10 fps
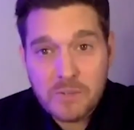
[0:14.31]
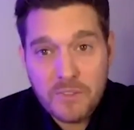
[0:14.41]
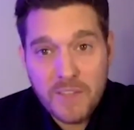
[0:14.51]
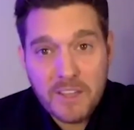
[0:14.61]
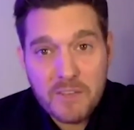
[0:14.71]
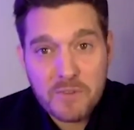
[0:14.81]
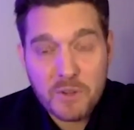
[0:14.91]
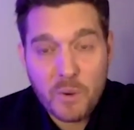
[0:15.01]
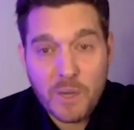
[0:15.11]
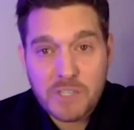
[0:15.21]
Thank you for the
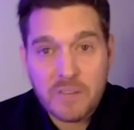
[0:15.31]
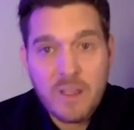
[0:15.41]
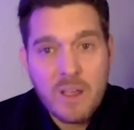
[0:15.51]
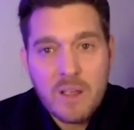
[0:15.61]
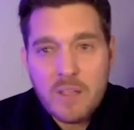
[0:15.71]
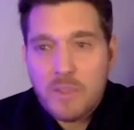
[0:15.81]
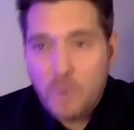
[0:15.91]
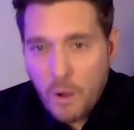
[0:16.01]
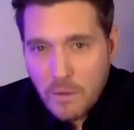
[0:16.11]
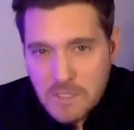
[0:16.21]
question. They're
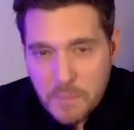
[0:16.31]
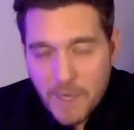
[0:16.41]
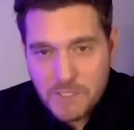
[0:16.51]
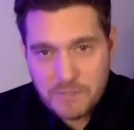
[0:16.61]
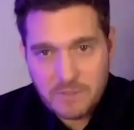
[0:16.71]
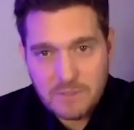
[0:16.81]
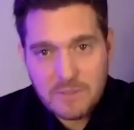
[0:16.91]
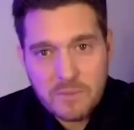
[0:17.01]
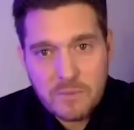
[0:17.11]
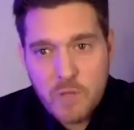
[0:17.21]
all special.
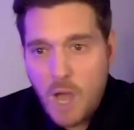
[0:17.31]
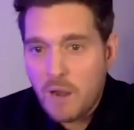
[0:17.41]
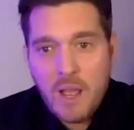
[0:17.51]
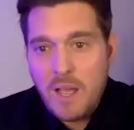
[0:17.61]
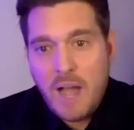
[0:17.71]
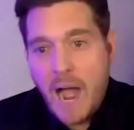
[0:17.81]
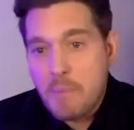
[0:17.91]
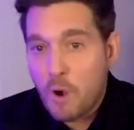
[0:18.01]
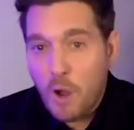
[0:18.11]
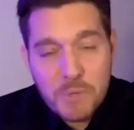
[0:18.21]
I
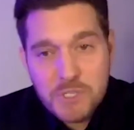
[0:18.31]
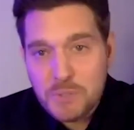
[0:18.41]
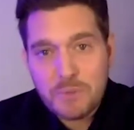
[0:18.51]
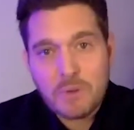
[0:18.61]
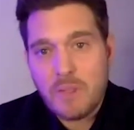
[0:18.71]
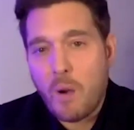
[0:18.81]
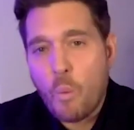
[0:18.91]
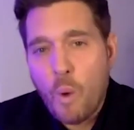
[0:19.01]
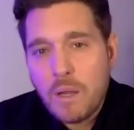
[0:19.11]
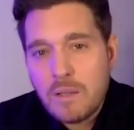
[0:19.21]
promise you, not
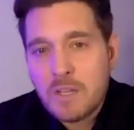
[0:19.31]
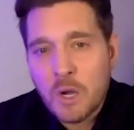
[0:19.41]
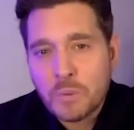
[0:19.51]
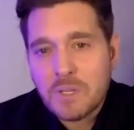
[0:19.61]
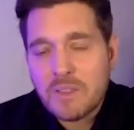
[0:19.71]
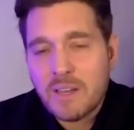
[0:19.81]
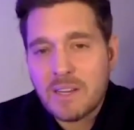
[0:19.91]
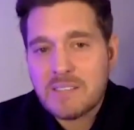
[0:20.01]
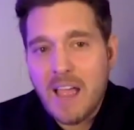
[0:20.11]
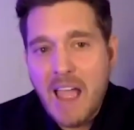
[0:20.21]
one note that
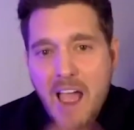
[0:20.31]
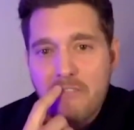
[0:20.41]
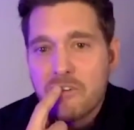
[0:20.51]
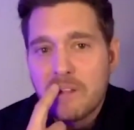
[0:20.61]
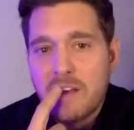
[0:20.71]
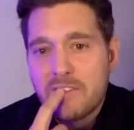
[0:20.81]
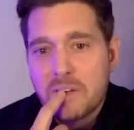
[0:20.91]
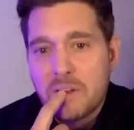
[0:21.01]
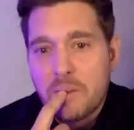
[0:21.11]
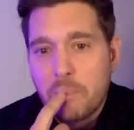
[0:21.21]
has ever left
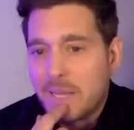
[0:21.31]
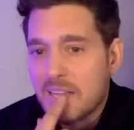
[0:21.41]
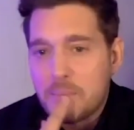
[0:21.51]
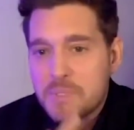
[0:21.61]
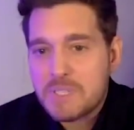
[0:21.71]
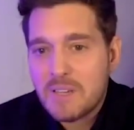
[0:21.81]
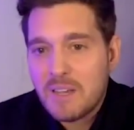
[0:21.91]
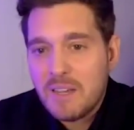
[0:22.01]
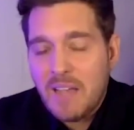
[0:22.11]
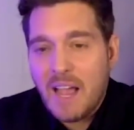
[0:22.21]
my lips
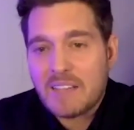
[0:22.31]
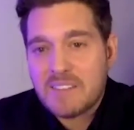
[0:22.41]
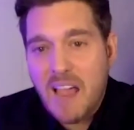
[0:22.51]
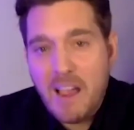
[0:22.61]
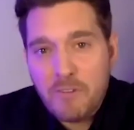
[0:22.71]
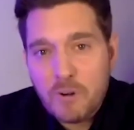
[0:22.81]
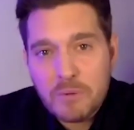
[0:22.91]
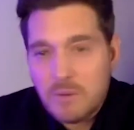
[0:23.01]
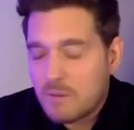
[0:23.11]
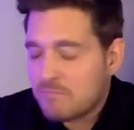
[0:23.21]

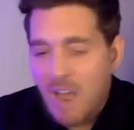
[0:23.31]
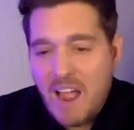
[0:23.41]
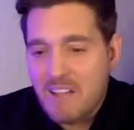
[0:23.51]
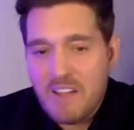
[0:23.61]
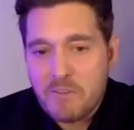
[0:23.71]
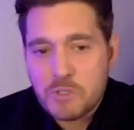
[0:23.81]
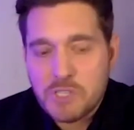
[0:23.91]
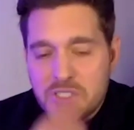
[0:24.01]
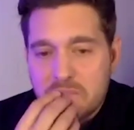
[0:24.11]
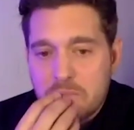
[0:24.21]
I have ever
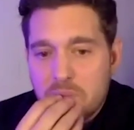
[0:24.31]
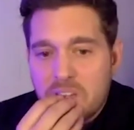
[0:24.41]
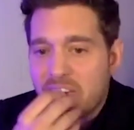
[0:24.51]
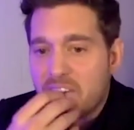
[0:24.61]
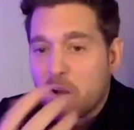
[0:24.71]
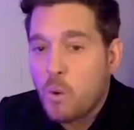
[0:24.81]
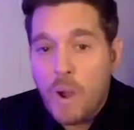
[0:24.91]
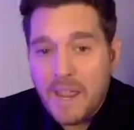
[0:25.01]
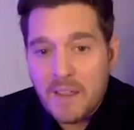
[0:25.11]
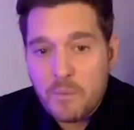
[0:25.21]
just given
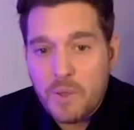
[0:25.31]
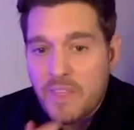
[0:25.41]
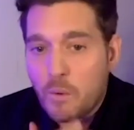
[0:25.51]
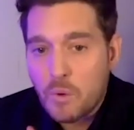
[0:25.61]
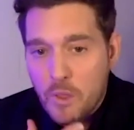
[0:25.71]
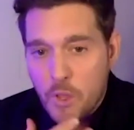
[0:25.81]
away without